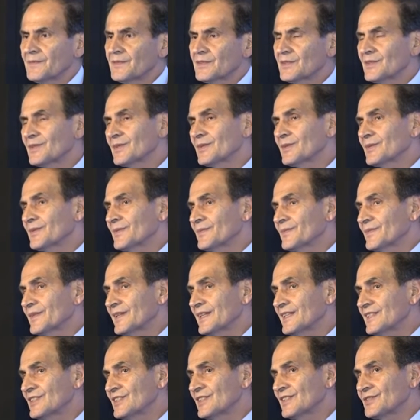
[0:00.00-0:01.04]
So
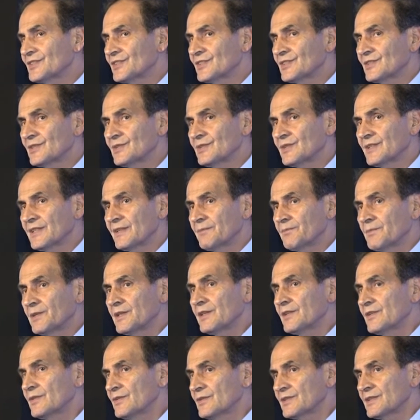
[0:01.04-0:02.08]
SGLT2 can be
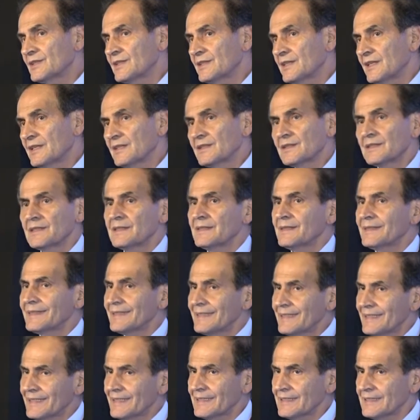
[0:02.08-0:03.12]
used in the elderly?
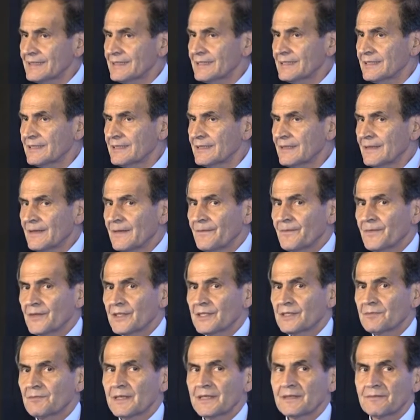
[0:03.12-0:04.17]
Yes.
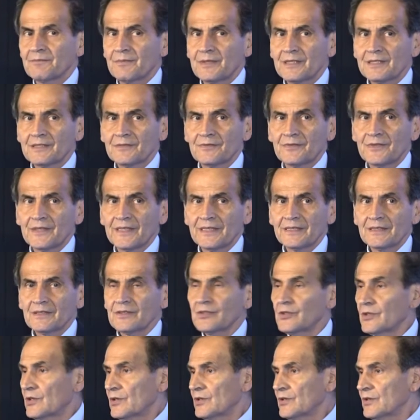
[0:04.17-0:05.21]
Is my best
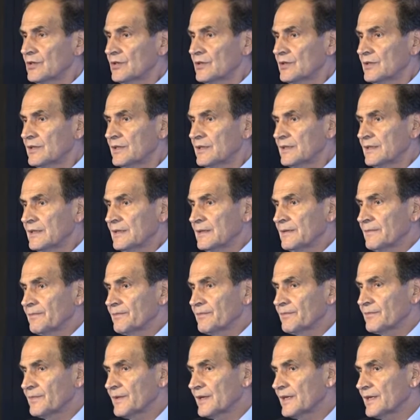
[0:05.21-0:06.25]
friend? No.
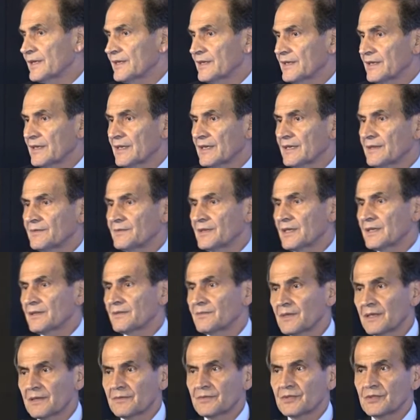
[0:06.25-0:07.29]

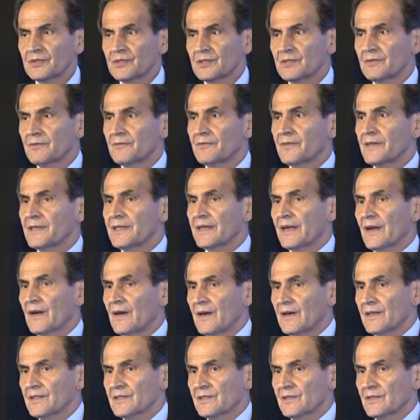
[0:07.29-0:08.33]
I've used it very
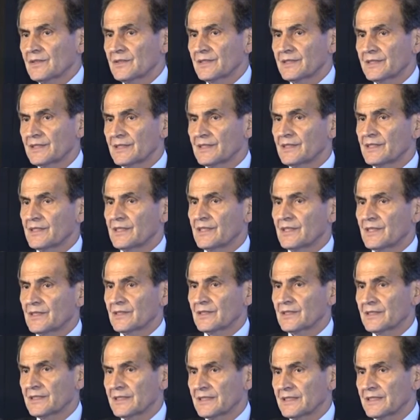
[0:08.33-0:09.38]
constantly in the
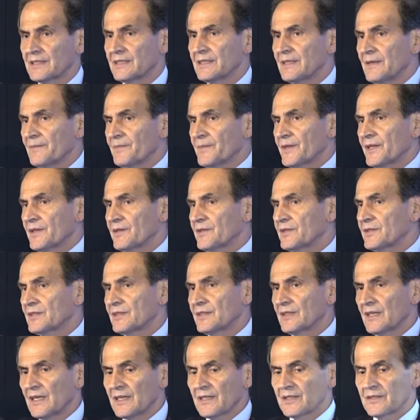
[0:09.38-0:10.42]
elderly, and
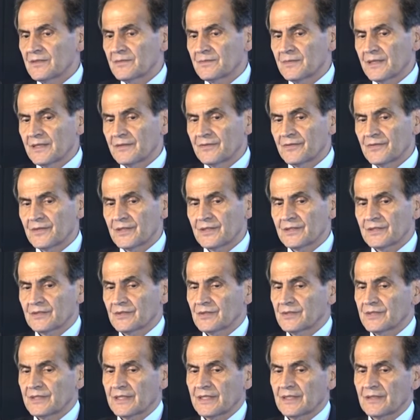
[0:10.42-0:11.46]
it's not on my first
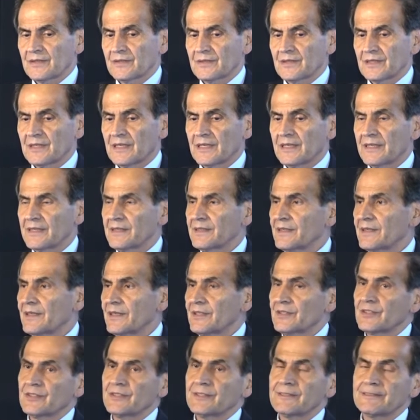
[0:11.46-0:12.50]
or second line
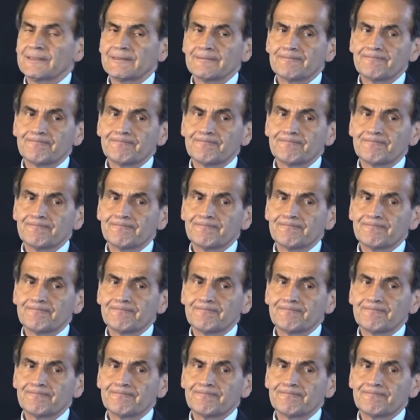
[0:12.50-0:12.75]
patient.